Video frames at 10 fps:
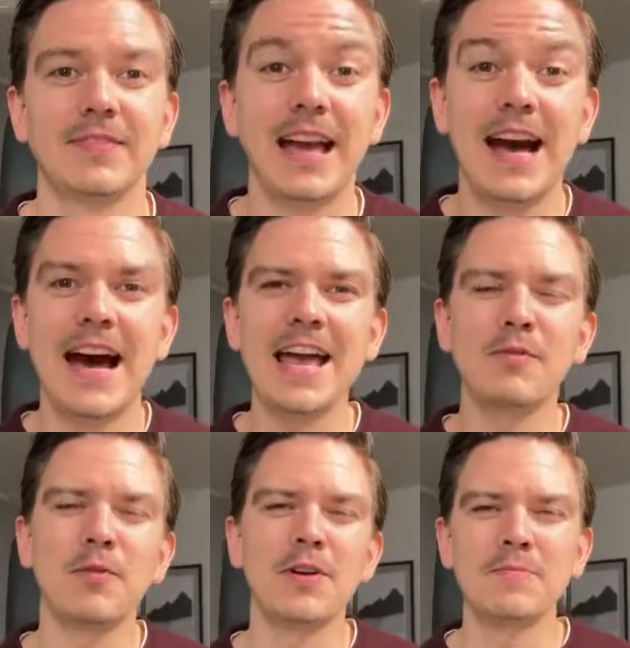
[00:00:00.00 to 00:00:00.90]
Hi
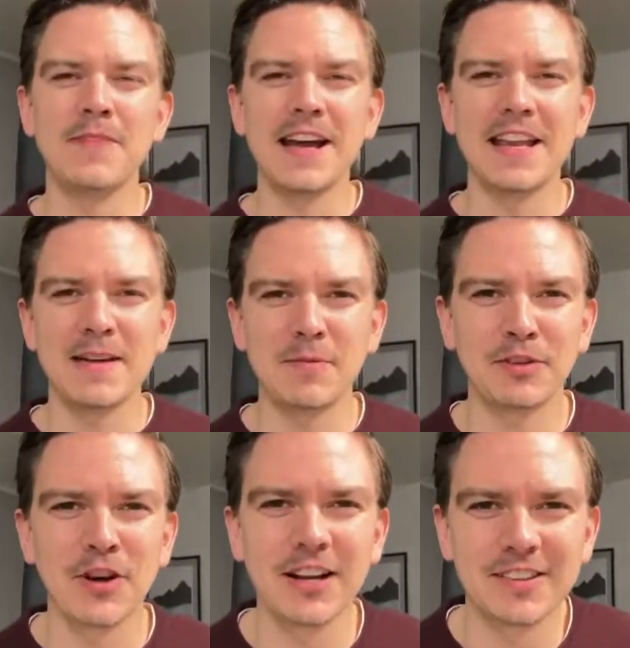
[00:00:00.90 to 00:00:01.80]
everyone, my name is
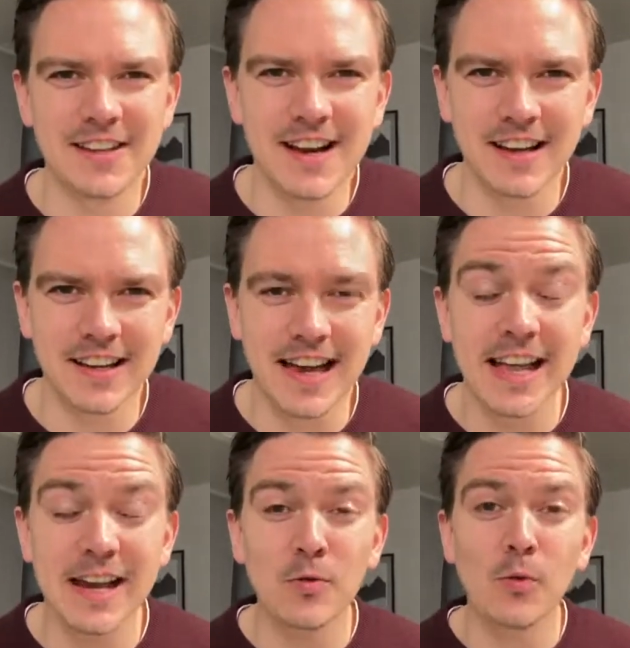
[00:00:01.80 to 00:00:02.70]
Johannes Niari
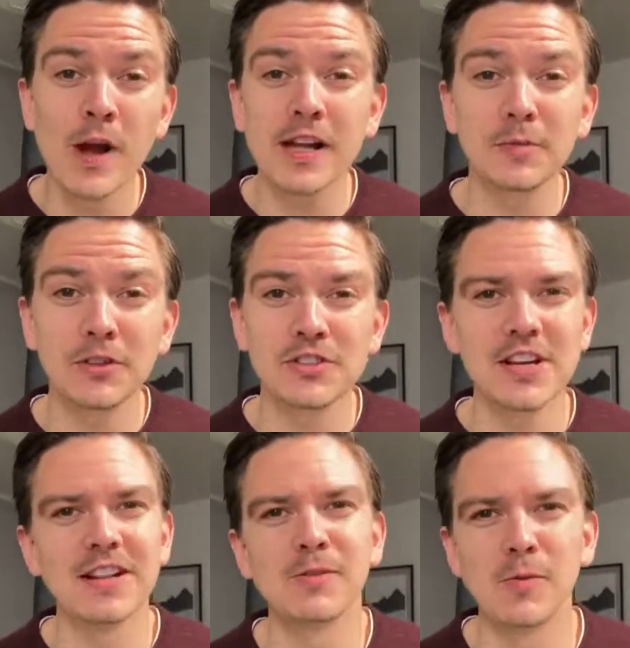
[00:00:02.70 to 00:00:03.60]
and welcome to this
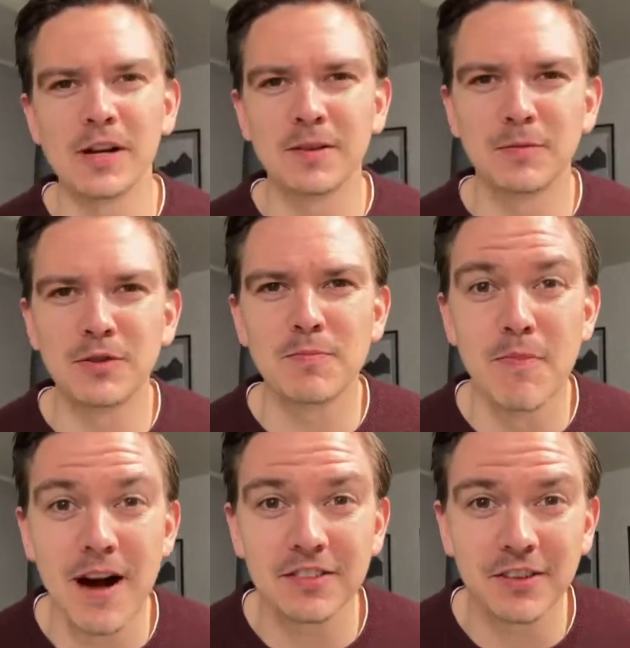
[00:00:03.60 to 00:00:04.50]
channel. Welcome to
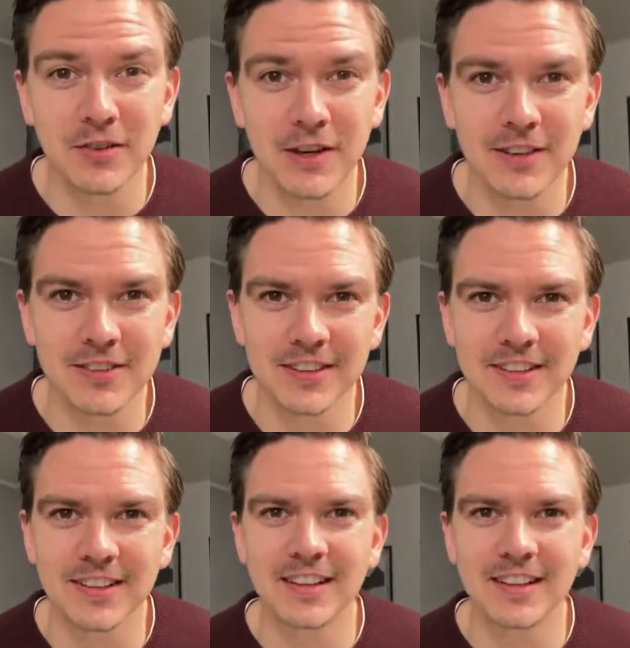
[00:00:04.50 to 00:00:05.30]
Mastering Consulting.